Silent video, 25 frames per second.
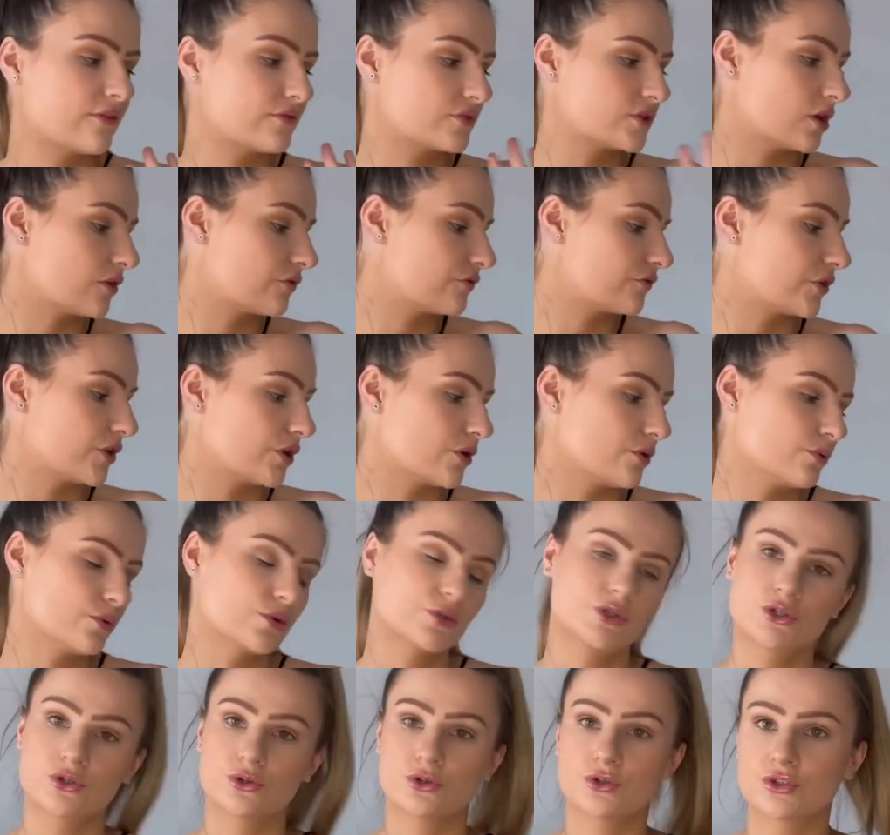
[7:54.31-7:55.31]
a few
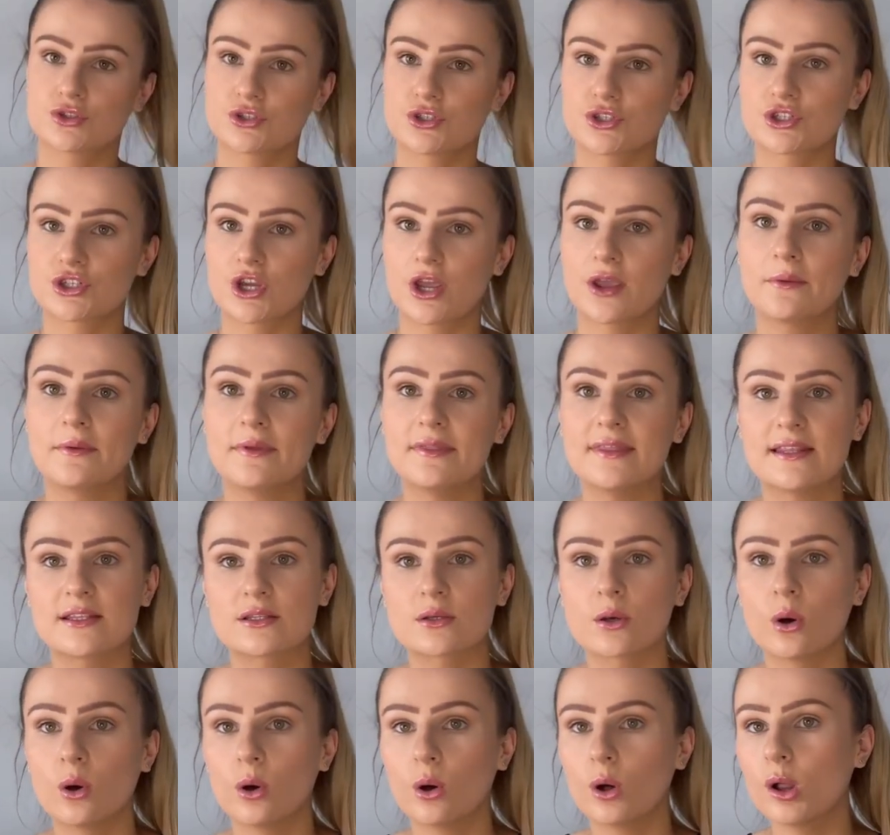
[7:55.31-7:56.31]
shorts to show you in this
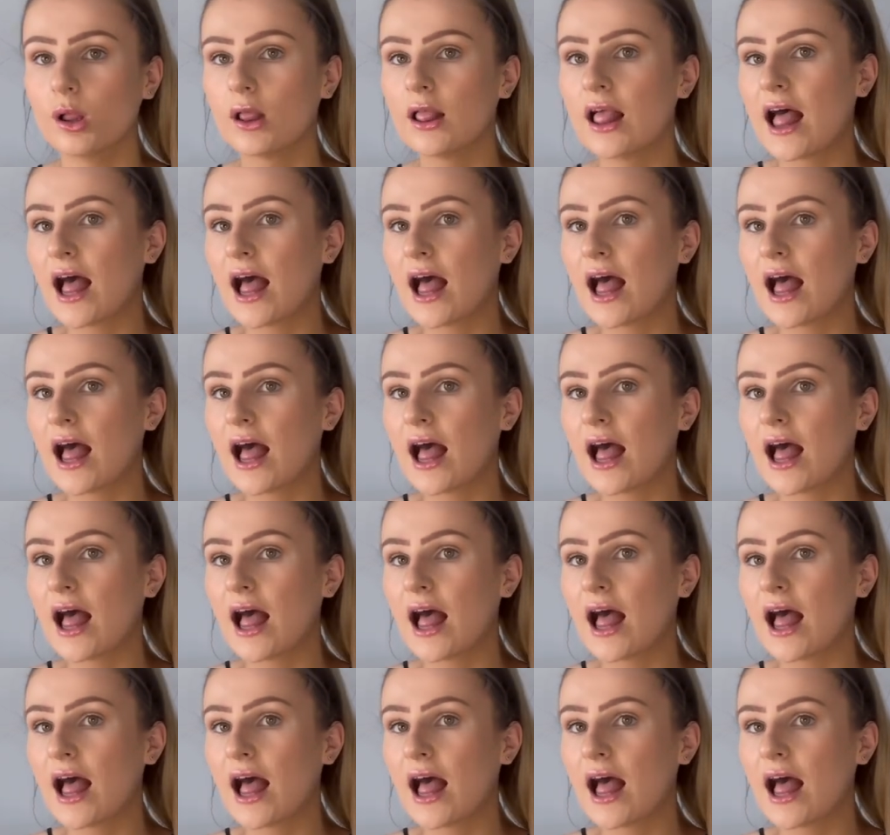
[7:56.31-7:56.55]
haul